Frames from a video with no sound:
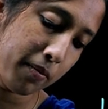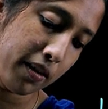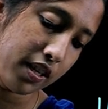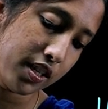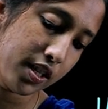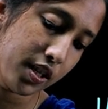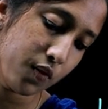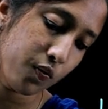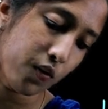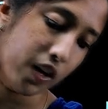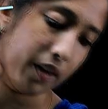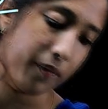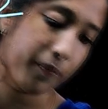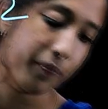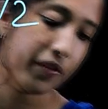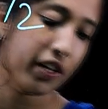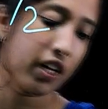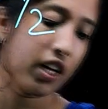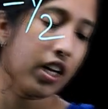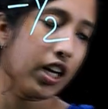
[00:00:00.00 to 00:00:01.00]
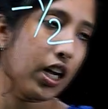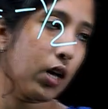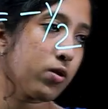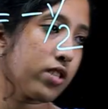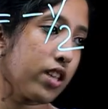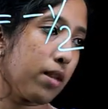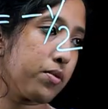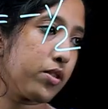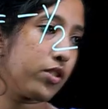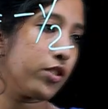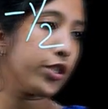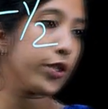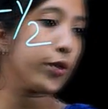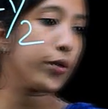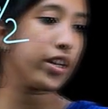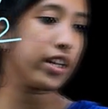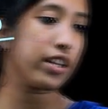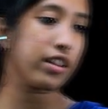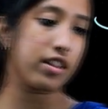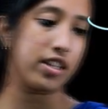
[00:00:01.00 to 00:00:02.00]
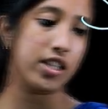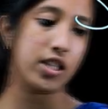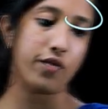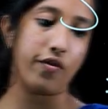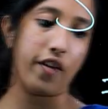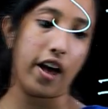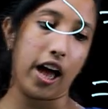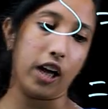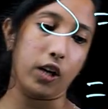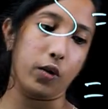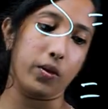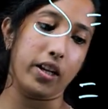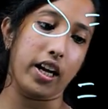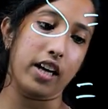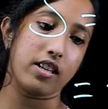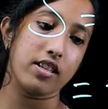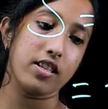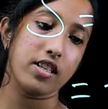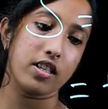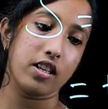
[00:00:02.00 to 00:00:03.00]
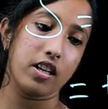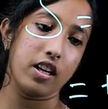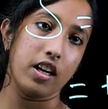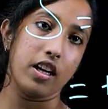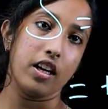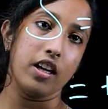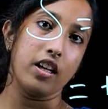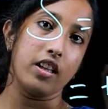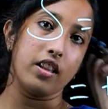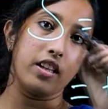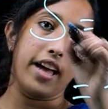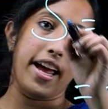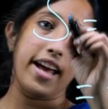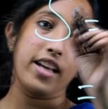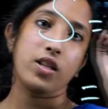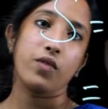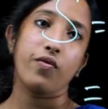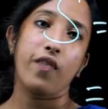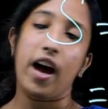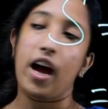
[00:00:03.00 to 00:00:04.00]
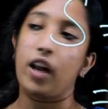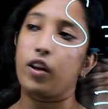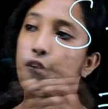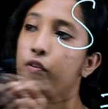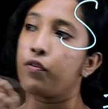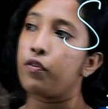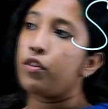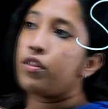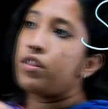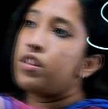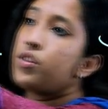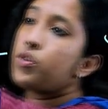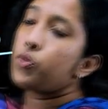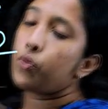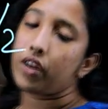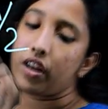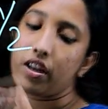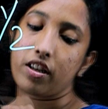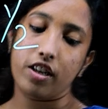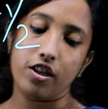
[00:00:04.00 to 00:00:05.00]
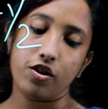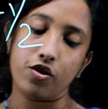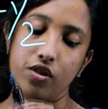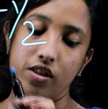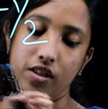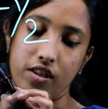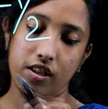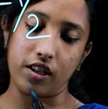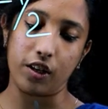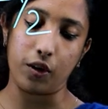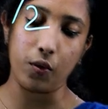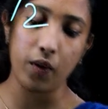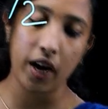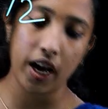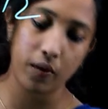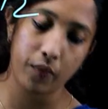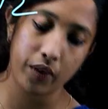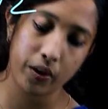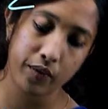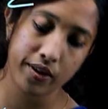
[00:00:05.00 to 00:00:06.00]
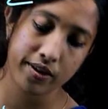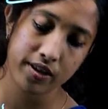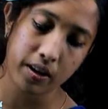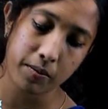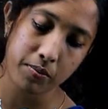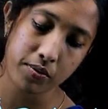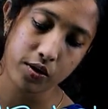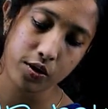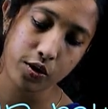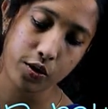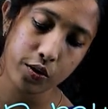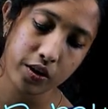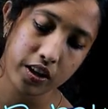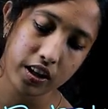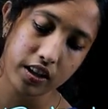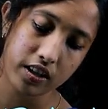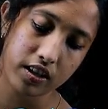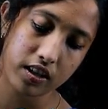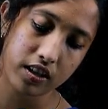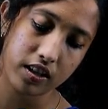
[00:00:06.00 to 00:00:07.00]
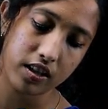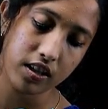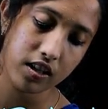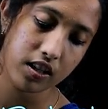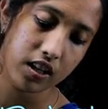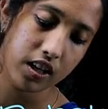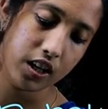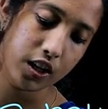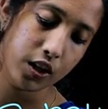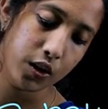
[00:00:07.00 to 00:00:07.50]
plus 1. Now, substituting this value, that is the s value for this orientation is 0, and when we are substituting this